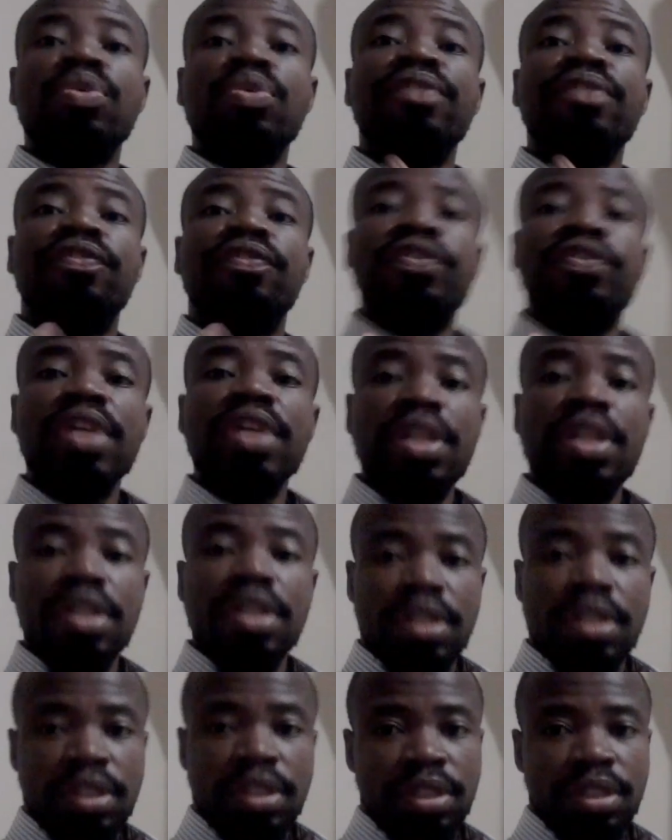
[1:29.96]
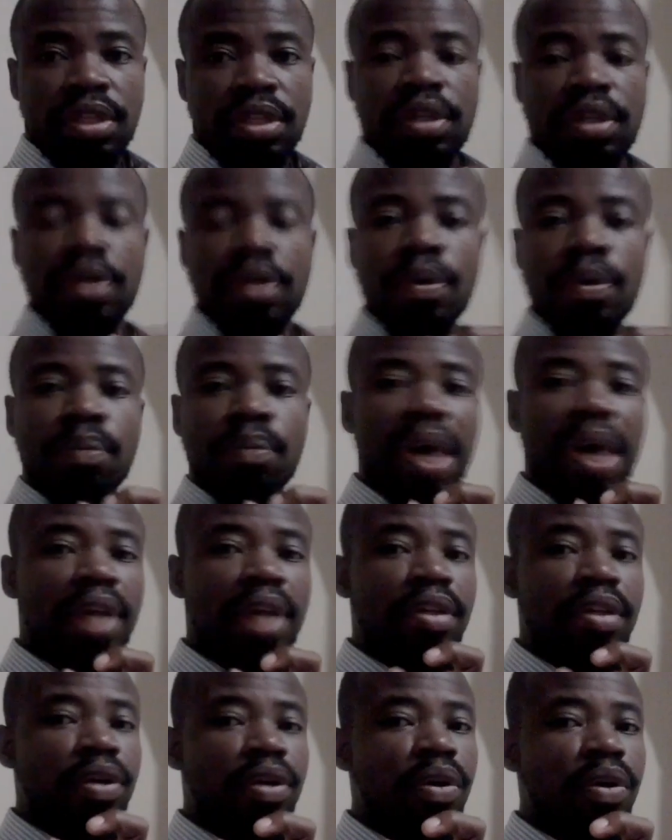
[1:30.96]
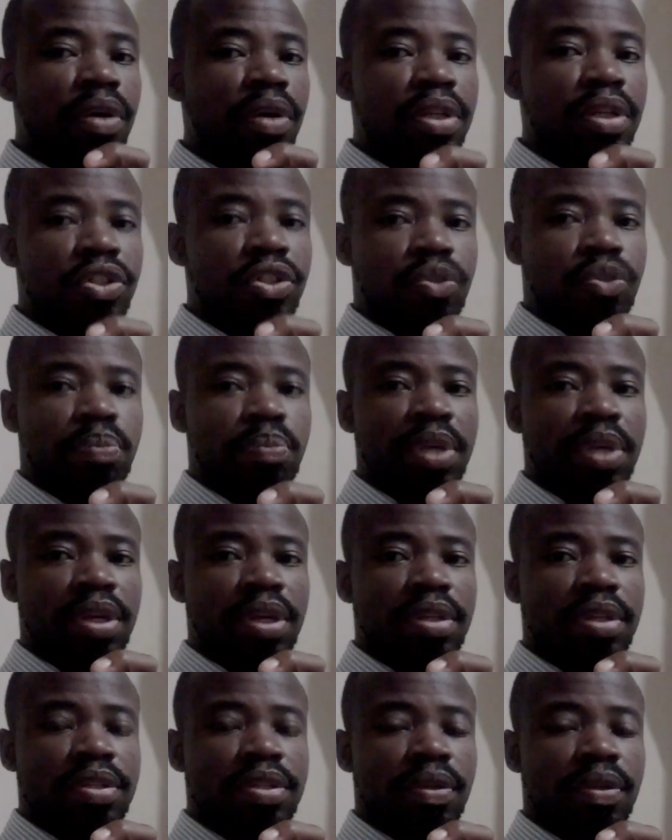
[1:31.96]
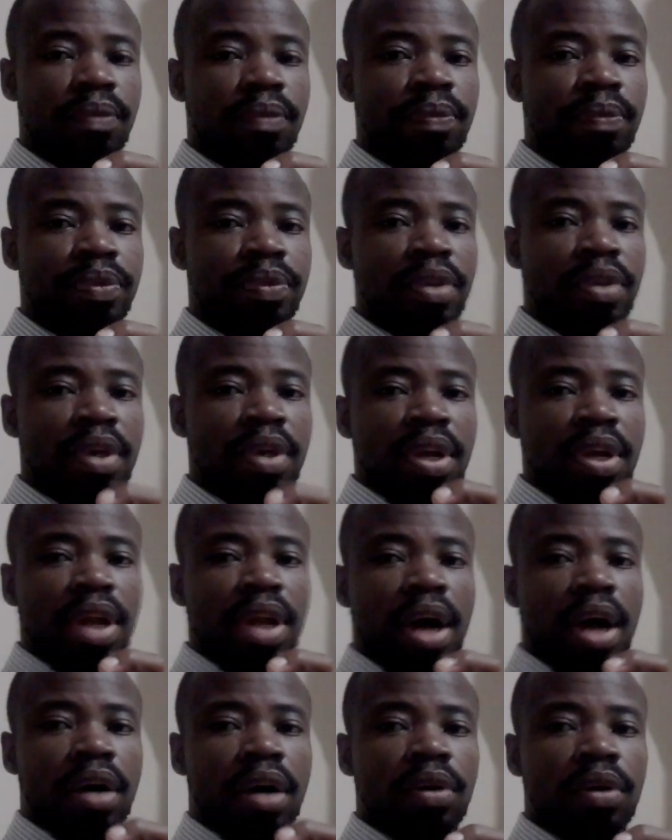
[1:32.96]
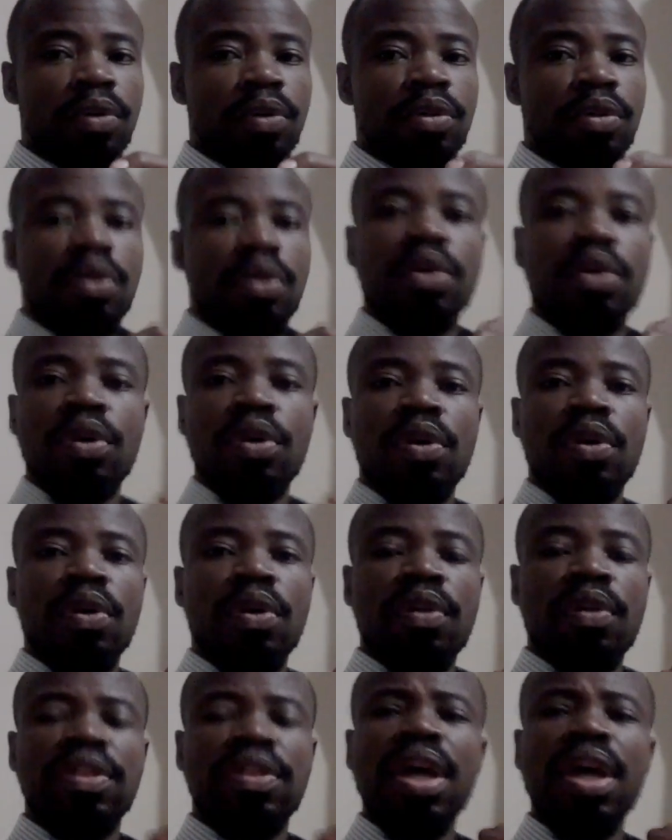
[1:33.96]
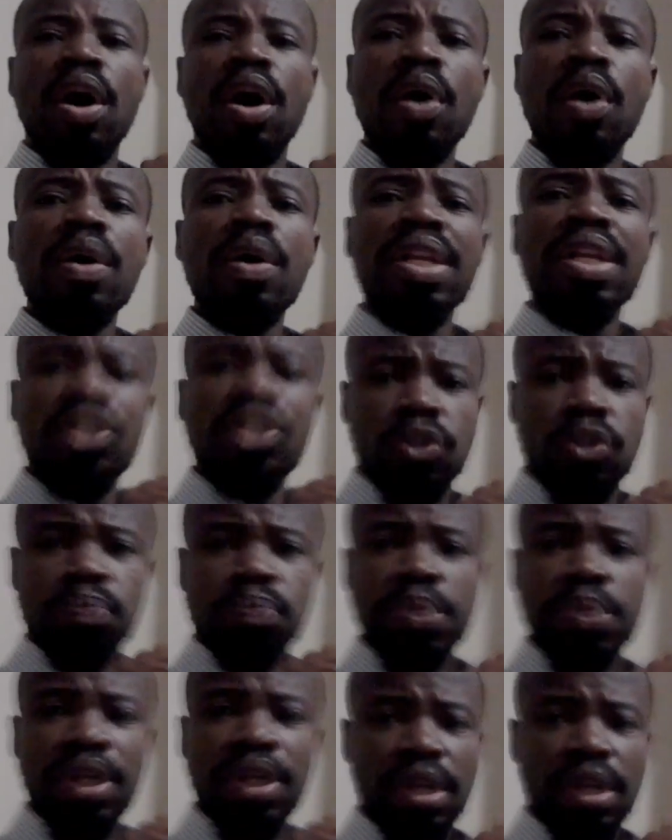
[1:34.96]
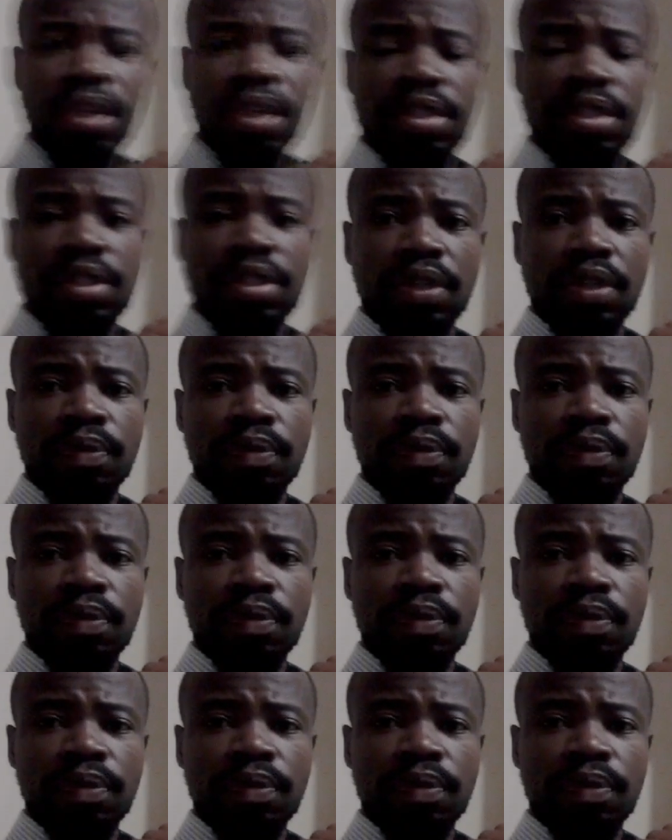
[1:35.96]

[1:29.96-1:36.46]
revealed by the Holy Spirit. Now, the Holy Spirit